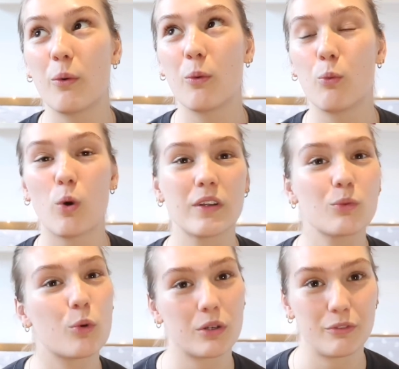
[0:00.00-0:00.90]
want
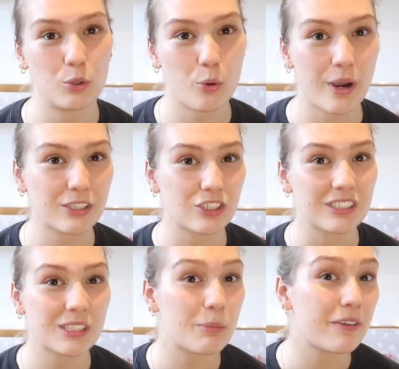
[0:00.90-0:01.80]
one of your questions
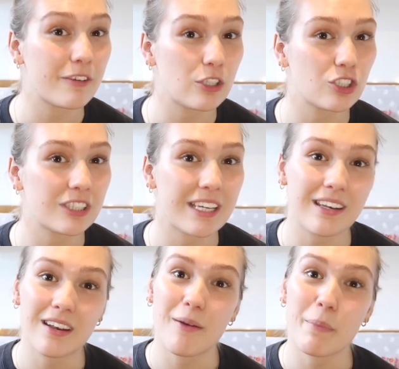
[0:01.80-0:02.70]
to be featured
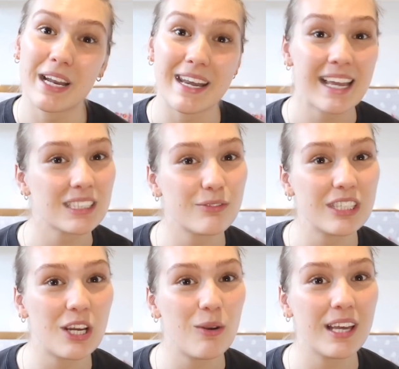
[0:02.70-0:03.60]
in my next
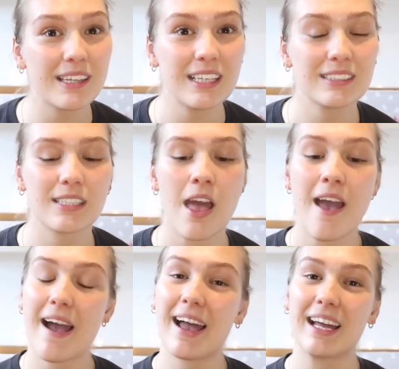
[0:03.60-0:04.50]
video like this
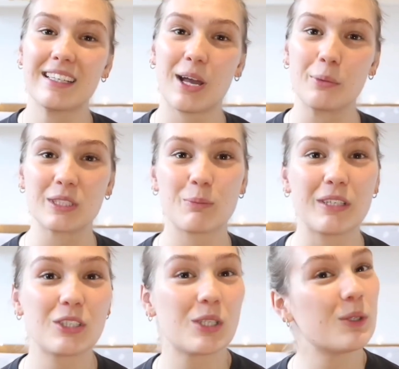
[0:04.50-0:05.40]
and I will speak
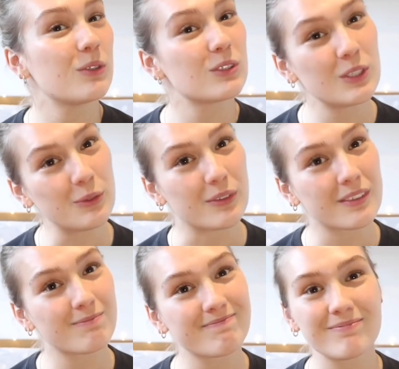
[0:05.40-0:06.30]
to you soon.
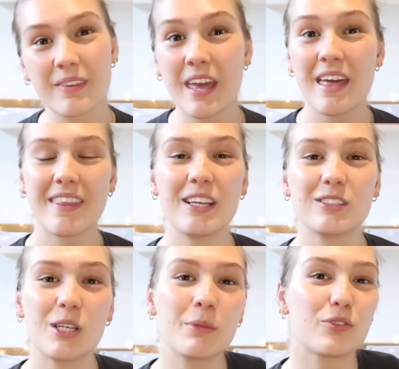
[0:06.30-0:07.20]
Thank you
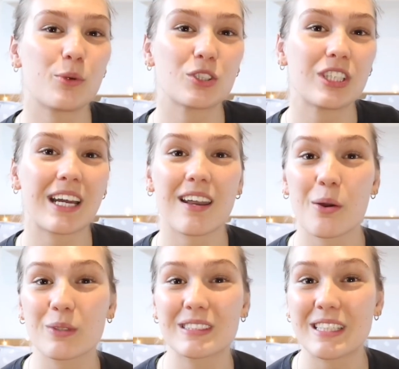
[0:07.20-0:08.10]
so much for watching and I will
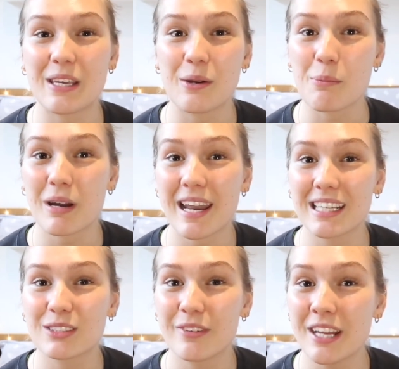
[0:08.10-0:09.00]
see you in my
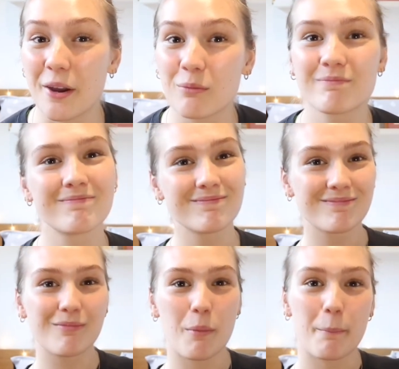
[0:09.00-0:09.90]
next video.
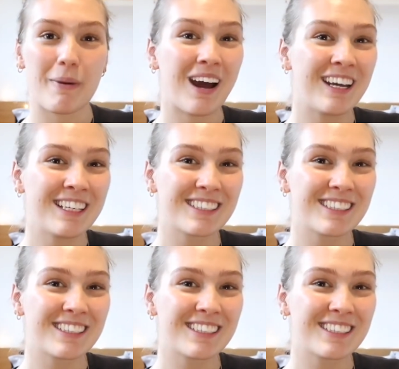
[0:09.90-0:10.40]
Bye!